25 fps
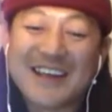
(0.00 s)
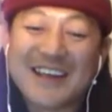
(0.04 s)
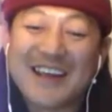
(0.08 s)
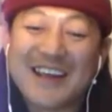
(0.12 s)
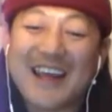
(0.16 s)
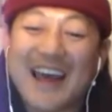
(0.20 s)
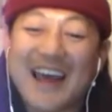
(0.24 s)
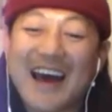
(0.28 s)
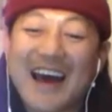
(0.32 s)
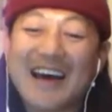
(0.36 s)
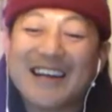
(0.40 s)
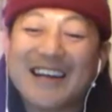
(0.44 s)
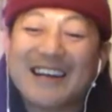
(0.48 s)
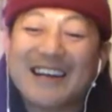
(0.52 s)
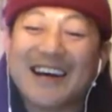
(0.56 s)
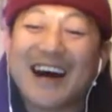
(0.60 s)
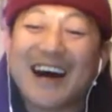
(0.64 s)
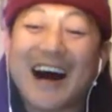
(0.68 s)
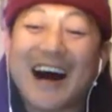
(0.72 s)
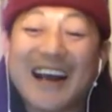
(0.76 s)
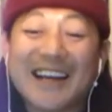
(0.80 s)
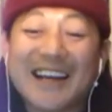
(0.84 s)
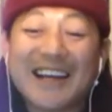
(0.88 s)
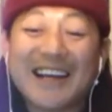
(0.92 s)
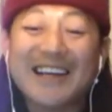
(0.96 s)
And
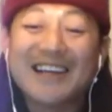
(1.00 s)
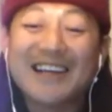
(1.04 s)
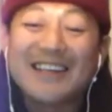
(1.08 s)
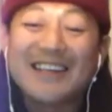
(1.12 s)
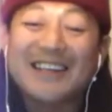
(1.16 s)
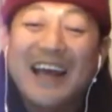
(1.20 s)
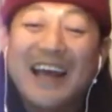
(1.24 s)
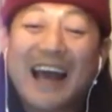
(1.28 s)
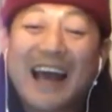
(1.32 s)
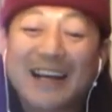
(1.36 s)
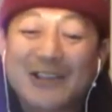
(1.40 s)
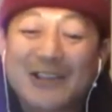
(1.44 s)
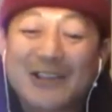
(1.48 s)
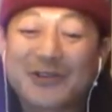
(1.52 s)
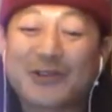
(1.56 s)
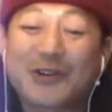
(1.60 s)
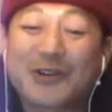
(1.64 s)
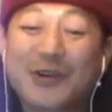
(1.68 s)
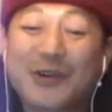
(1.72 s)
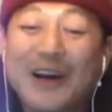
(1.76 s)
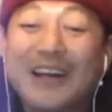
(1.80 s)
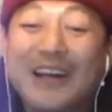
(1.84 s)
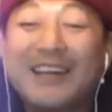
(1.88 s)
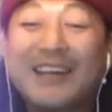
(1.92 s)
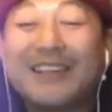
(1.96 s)
I needed extra
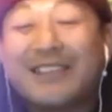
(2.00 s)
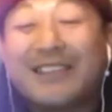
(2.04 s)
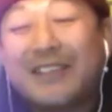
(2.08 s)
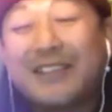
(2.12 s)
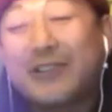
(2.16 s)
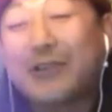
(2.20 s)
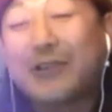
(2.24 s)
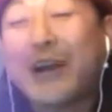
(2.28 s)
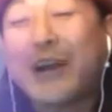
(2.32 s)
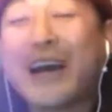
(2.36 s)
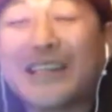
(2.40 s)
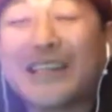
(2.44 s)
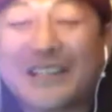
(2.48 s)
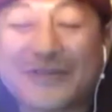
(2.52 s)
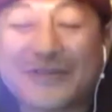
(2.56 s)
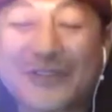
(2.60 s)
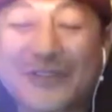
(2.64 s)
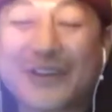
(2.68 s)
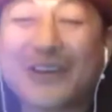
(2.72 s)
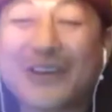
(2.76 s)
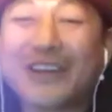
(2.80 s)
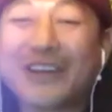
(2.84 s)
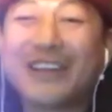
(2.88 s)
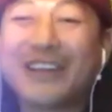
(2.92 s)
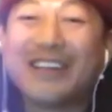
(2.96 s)
credit to
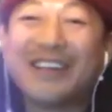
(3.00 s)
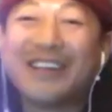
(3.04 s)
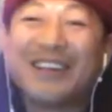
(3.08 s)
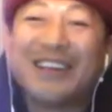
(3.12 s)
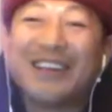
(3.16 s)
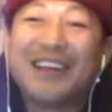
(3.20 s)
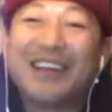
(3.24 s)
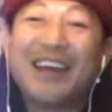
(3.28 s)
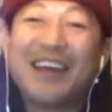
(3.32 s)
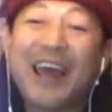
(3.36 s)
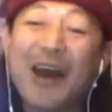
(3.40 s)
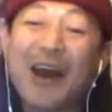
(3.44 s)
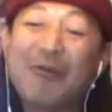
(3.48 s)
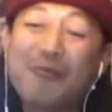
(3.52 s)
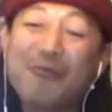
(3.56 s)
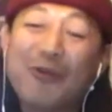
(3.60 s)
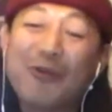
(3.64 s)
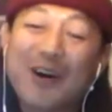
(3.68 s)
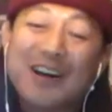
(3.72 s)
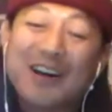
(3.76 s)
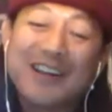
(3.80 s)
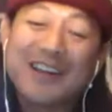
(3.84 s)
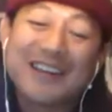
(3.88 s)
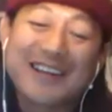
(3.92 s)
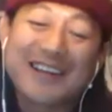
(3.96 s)
transfer. And
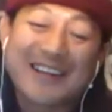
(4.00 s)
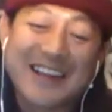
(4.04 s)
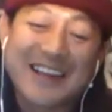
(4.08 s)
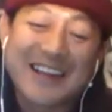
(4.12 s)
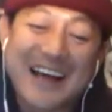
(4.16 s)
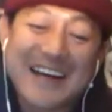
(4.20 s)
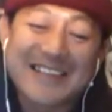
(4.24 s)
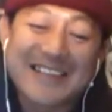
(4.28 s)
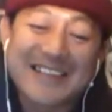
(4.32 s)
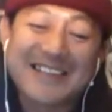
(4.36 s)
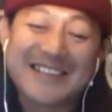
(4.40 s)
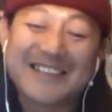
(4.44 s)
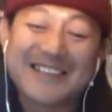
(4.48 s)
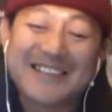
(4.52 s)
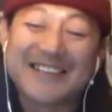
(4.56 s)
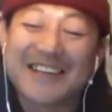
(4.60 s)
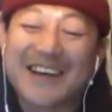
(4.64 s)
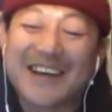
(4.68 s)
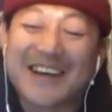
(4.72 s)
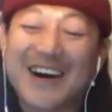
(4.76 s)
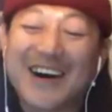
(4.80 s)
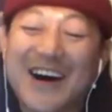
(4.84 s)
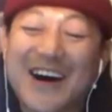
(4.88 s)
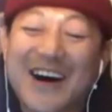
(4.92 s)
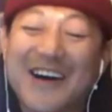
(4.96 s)
one of the classes they
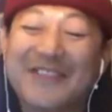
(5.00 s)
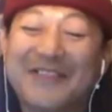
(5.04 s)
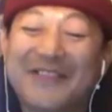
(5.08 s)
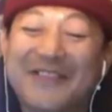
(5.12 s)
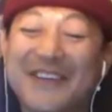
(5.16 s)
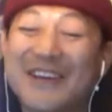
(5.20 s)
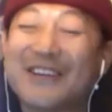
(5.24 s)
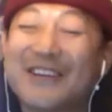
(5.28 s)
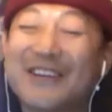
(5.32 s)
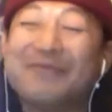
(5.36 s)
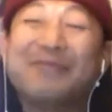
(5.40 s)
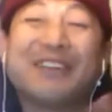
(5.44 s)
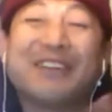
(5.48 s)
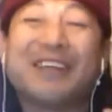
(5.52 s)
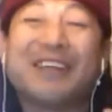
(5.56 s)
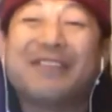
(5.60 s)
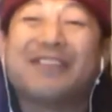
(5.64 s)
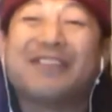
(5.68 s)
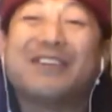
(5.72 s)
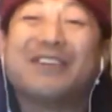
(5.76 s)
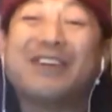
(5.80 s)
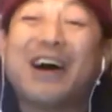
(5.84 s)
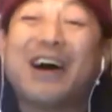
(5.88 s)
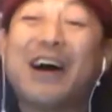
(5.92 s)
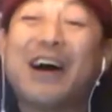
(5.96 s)
offered, believe it
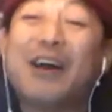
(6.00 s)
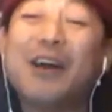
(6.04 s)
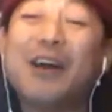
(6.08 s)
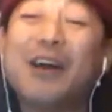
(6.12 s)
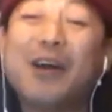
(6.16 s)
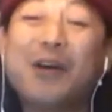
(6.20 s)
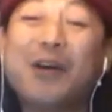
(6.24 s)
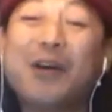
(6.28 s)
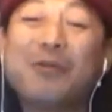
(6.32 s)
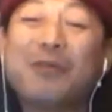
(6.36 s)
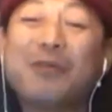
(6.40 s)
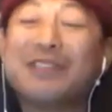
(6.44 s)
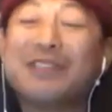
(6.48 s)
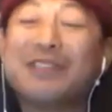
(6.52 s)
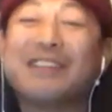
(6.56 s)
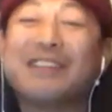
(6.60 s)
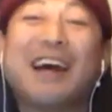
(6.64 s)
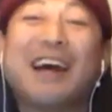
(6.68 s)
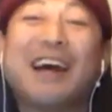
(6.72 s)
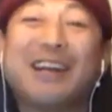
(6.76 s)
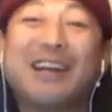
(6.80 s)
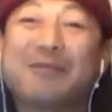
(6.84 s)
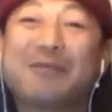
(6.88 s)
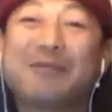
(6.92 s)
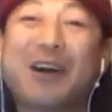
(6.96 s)
or not, was
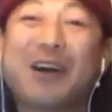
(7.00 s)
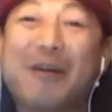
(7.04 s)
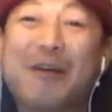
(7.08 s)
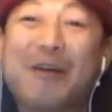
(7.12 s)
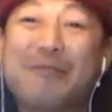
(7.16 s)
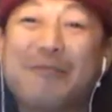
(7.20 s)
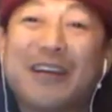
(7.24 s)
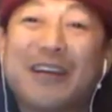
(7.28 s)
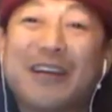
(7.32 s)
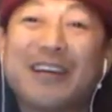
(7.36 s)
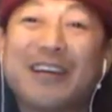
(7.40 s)
stand-up comedy.